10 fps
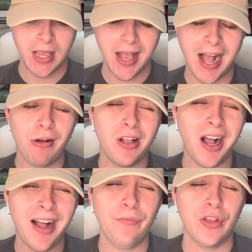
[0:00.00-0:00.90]
How
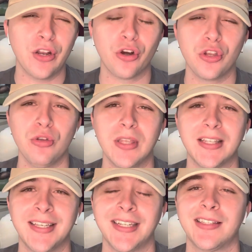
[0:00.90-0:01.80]
confident are you
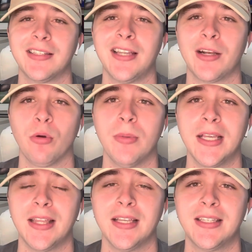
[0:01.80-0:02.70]
that Texas Tech will
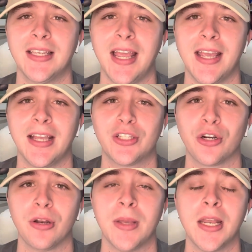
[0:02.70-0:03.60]
make the NCAA
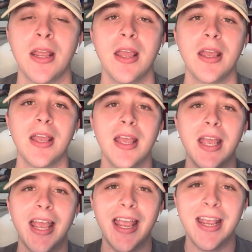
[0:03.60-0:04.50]
tournament
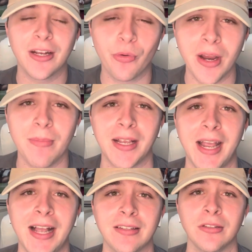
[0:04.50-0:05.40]
in Grant
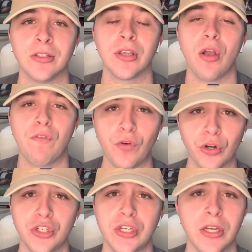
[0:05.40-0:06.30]
McCasland's
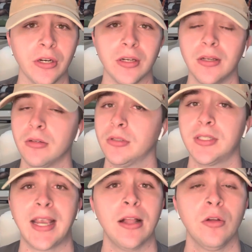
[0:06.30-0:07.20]
first year?
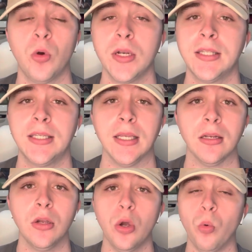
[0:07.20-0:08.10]
Scale of 1 to 10.
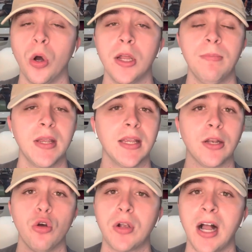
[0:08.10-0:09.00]
1 being
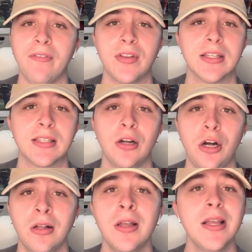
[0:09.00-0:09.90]
no confidence at
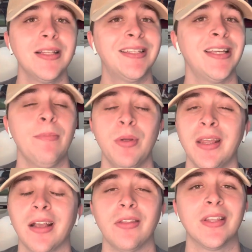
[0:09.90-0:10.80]
all, 10
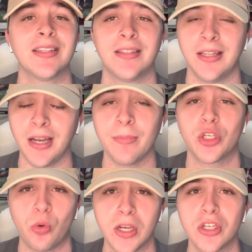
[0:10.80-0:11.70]
being this is the
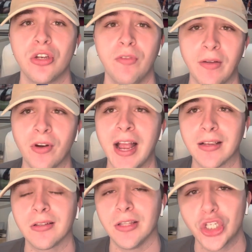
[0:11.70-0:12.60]
dumbest question you've ever
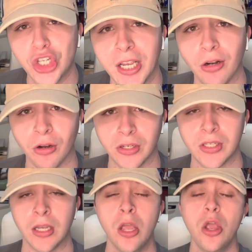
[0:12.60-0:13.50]
asked on this channel,
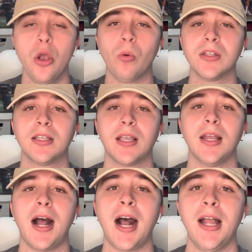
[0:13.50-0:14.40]
RC. Once
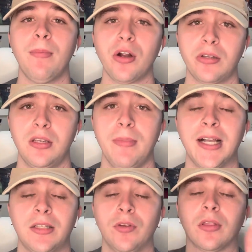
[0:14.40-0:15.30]
again, I am RC
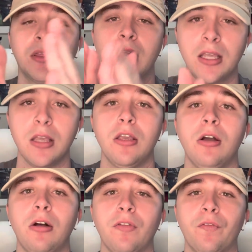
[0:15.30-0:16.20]
Maxfield thanking
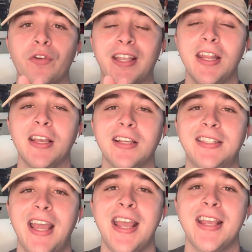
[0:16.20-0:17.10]
y'all for getting us
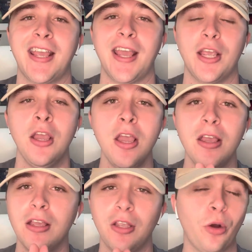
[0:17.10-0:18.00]
to 8K.
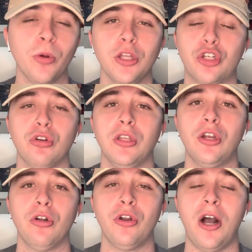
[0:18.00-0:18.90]
Y'all really truly
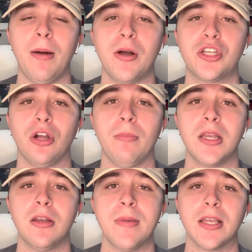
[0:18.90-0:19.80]
don't know how much y'all
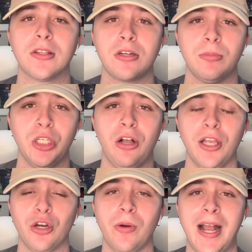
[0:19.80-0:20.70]
mean to me in terms of y'all
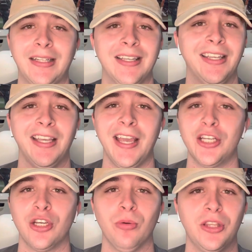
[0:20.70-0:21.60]
interacting,
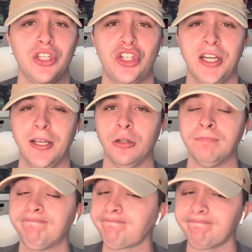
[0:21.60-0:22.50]
engaging with this channel.